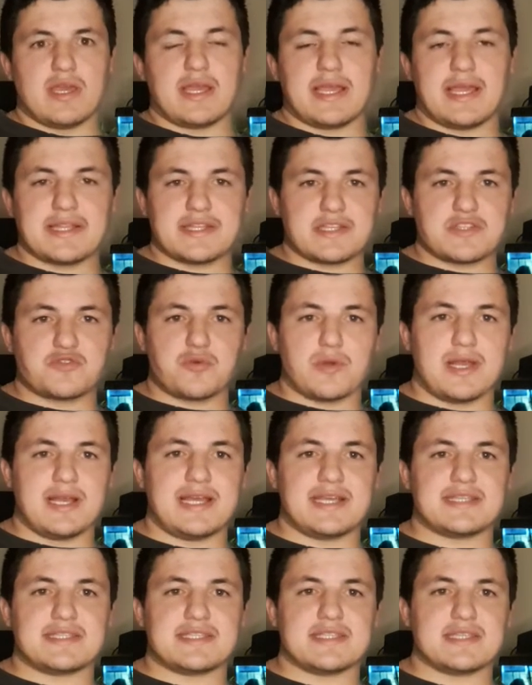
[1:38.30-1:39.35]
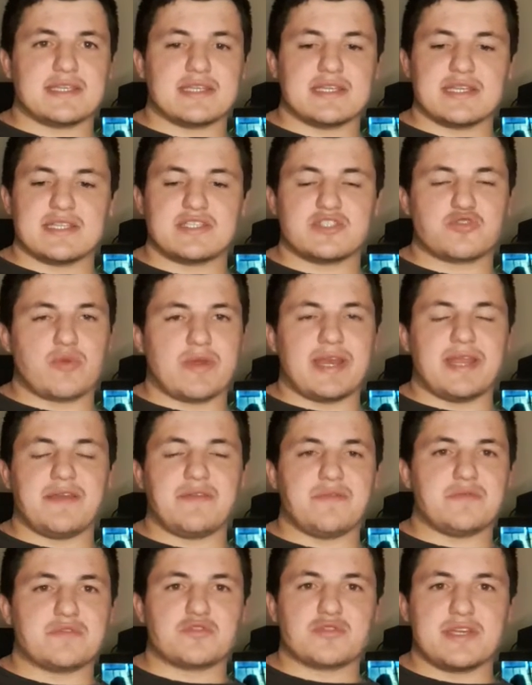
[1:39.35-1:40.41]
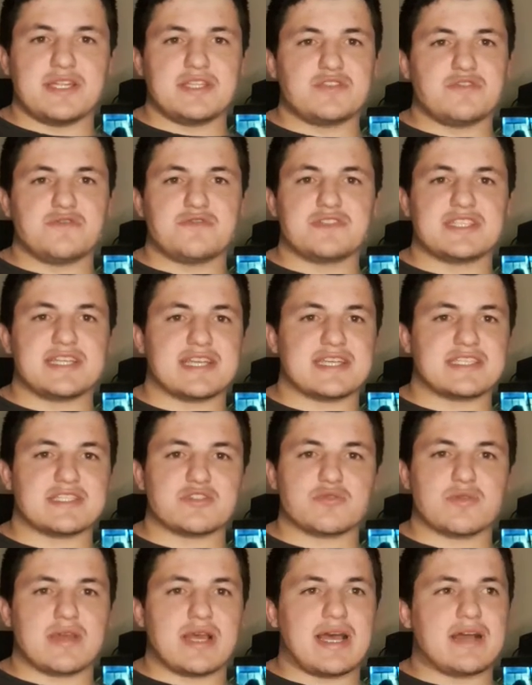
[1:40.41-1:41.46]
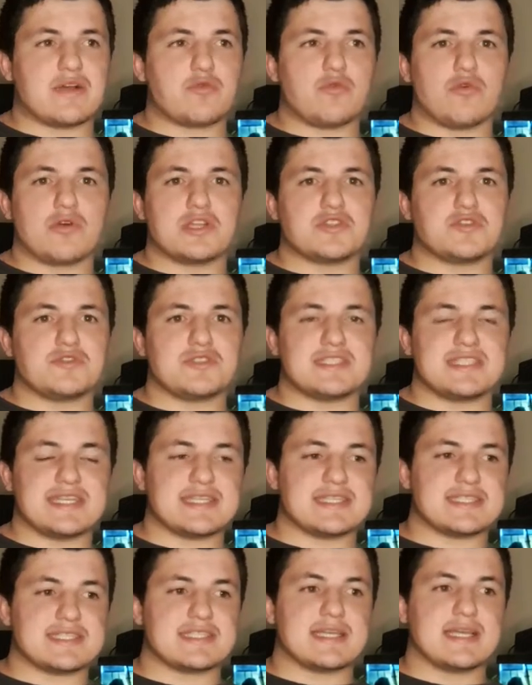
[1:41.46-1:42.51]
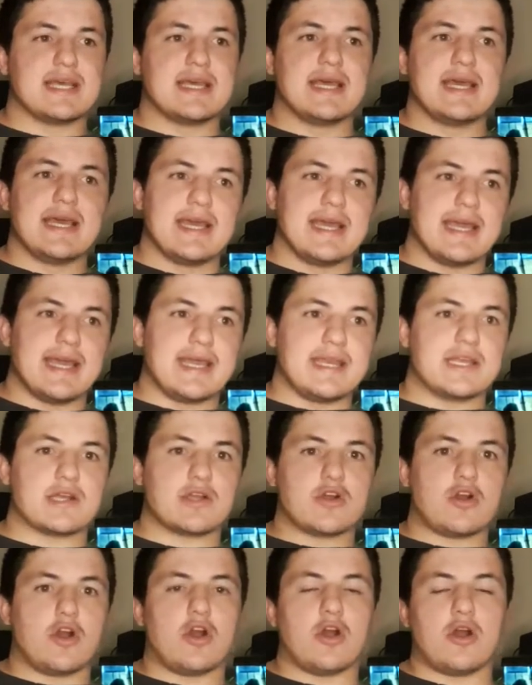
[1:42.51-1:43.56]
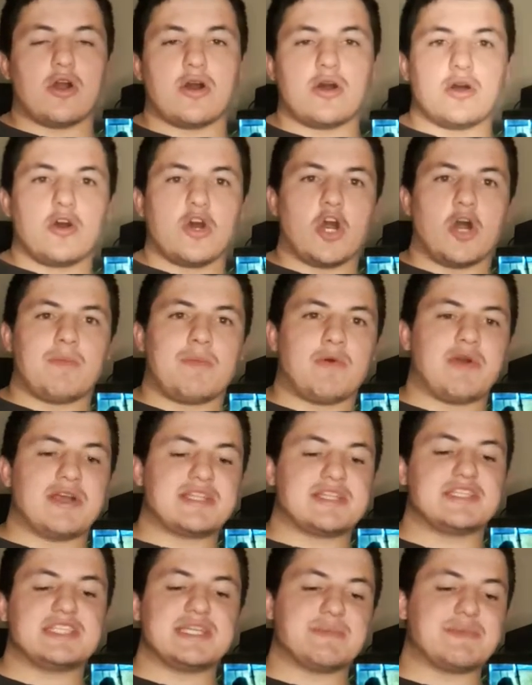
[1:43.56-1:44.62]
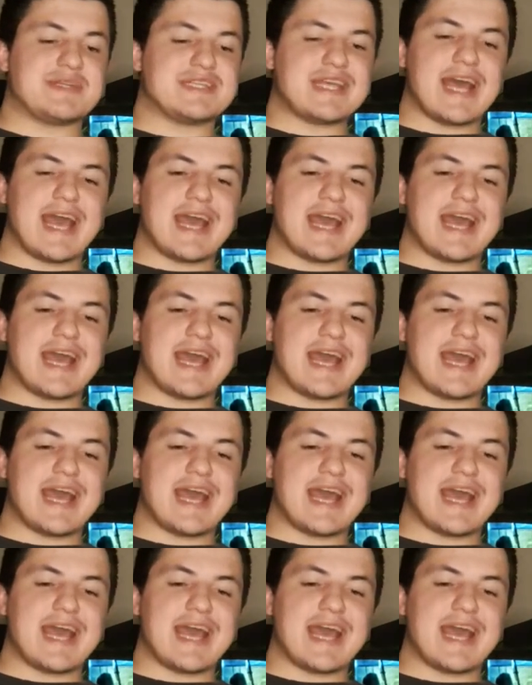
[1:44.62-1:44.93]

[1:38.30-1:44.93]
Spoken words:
Hit the toilet. It's 6:45 in the car on my way to gym.